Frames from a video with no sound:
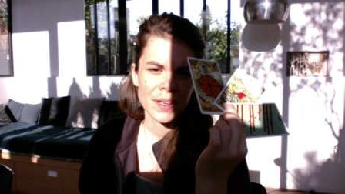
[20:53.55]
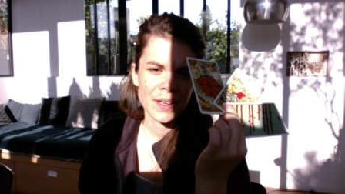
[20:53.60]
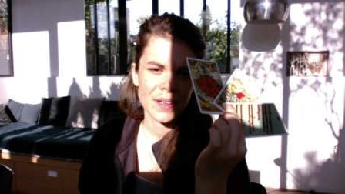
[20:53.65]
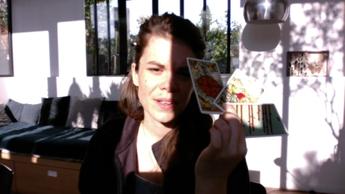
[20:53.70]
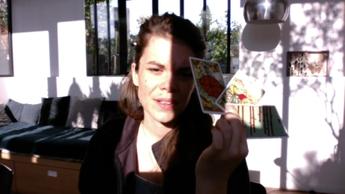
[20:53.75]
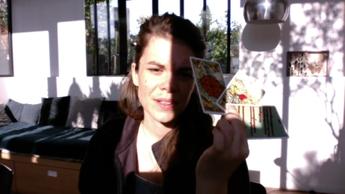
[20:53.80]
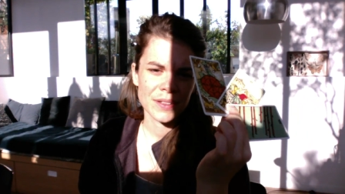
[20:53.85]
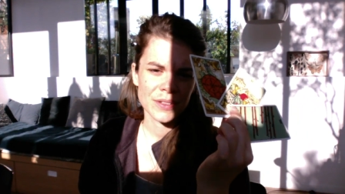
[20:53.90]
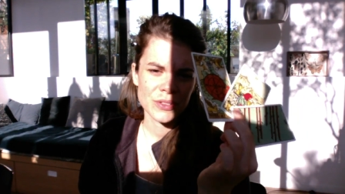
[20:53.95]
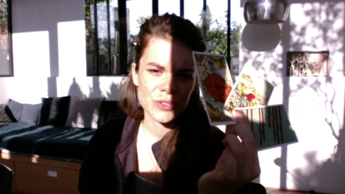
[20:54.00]

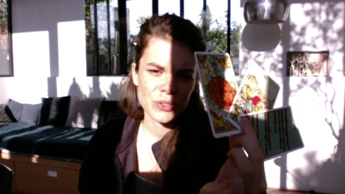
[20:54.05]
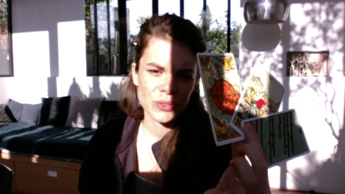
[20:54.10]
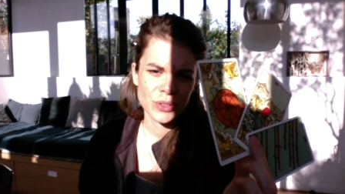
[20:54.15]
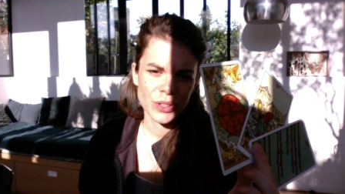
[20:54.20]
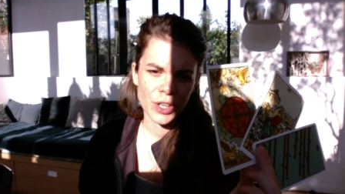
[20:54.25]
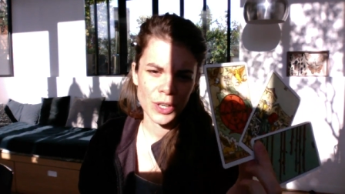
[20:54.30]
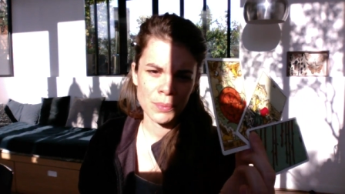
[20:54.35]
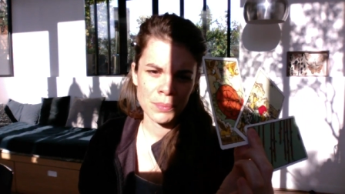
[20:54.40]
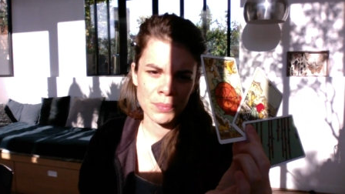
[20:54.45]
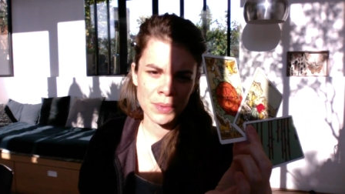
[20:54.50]
uh, to
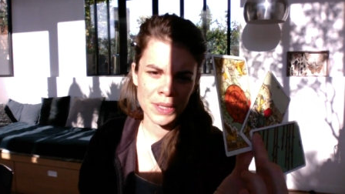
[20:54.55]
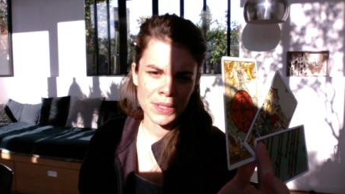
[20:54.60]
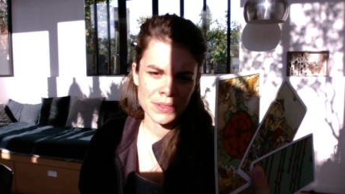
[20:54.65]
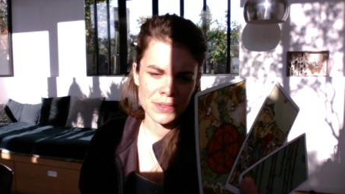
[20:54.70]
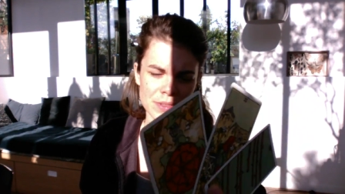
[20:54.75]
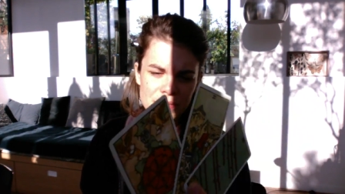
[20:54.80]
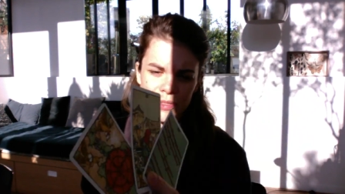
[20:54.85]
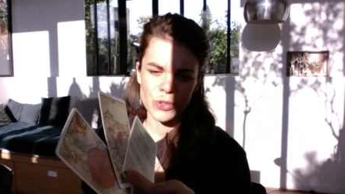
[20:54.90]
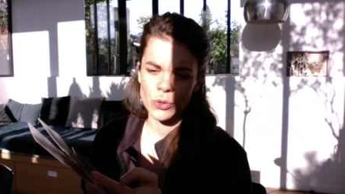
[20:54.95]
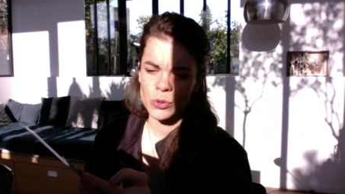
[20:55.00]
come
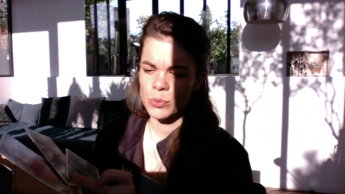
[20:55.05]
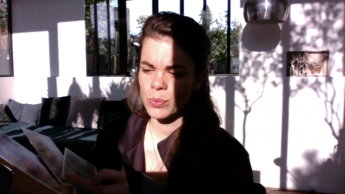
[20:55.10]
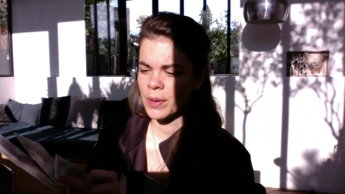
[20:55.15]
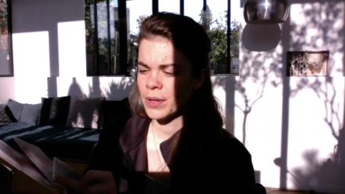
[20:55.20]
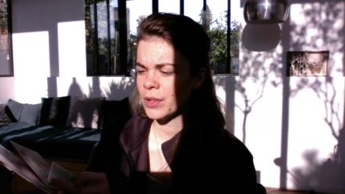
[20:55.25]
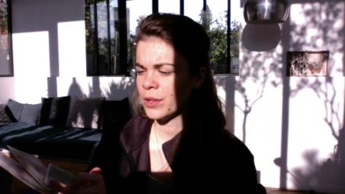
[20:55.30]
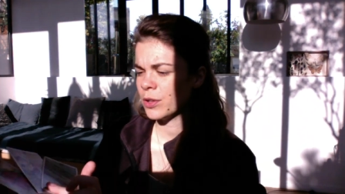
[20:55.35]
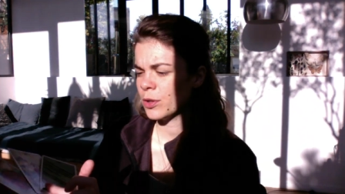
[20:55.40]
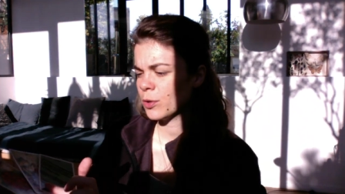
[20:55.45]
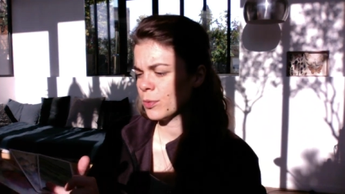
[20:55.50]
and talk with
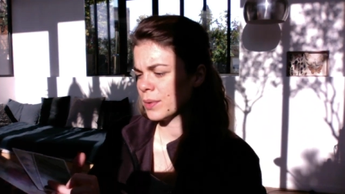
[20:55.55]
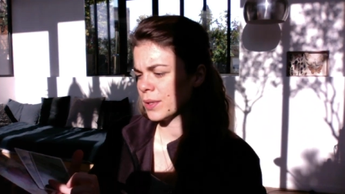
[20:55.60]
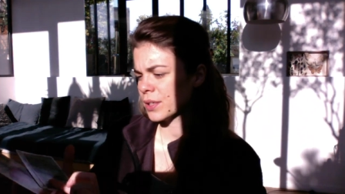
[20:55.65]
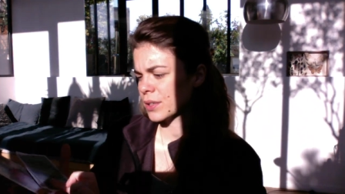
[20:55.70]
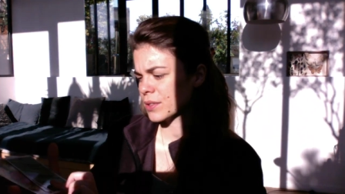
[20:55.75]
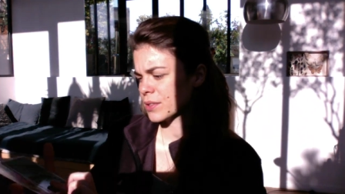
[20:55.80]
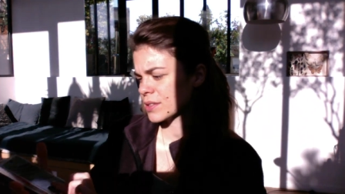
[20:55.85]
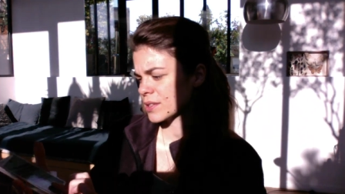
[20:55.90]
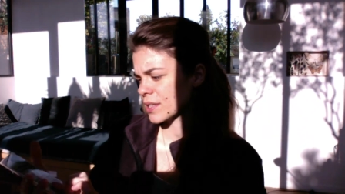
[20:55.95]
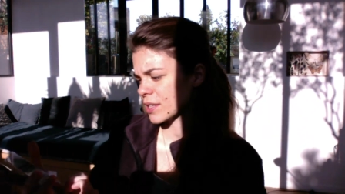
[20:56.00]
you
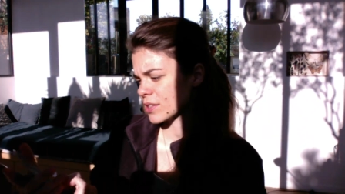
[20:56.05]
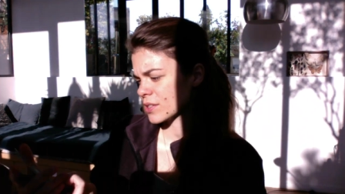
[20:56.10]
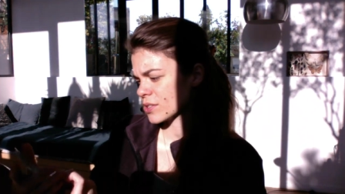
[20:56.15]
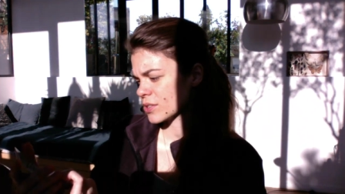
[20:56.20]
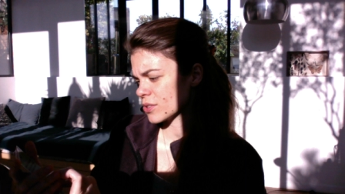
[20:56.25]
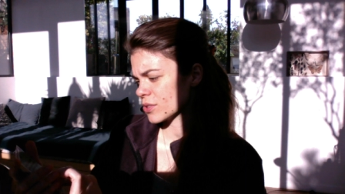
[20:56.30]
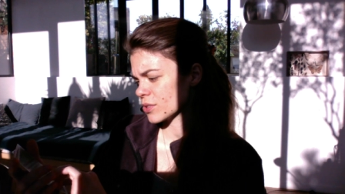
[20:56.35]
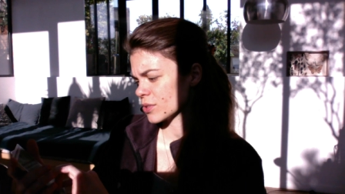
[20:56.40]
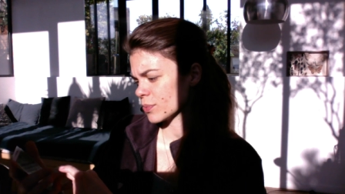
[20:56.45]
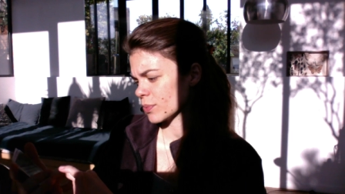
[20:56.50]
because that's
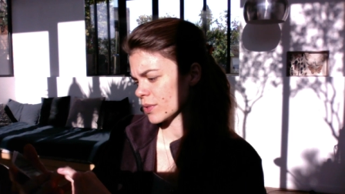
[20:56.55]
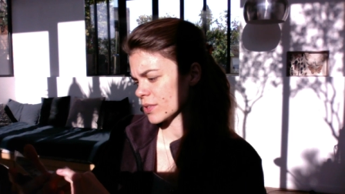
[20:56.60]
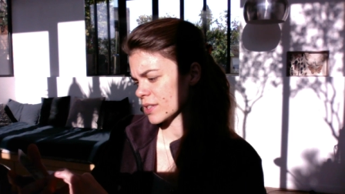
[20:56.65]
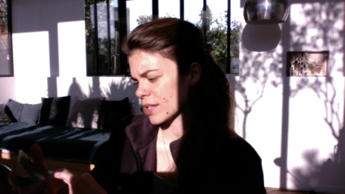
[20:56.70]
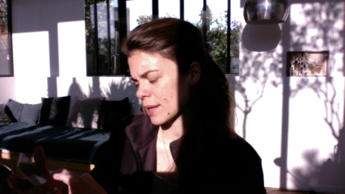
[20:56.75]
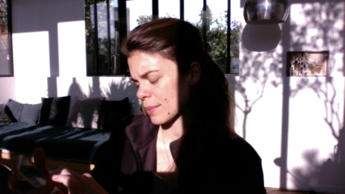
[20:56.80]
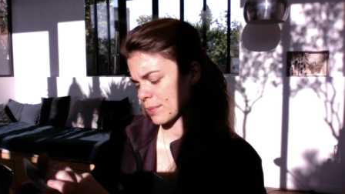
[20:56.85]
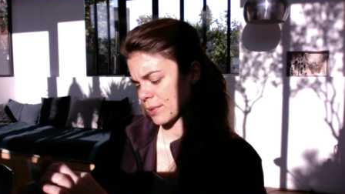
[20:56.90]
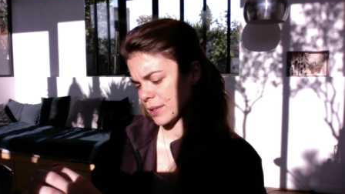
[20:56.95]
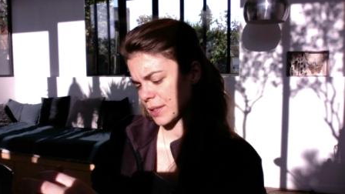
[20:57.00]
just what's
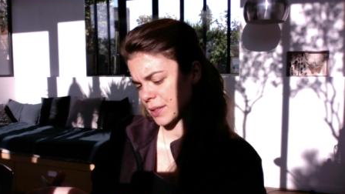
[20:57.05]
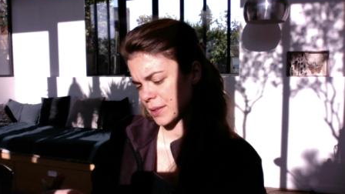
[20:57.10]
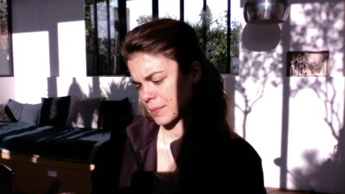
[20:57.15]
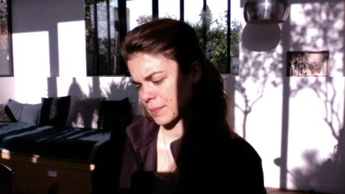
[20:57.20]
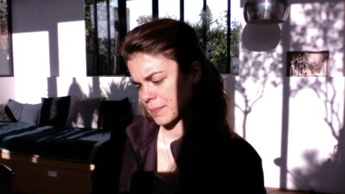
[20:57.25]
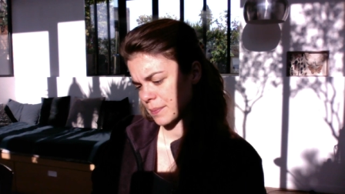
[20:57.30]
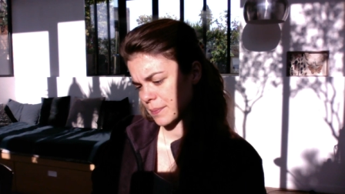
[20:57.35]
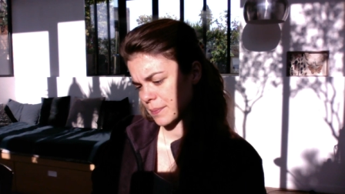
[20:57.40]
happening.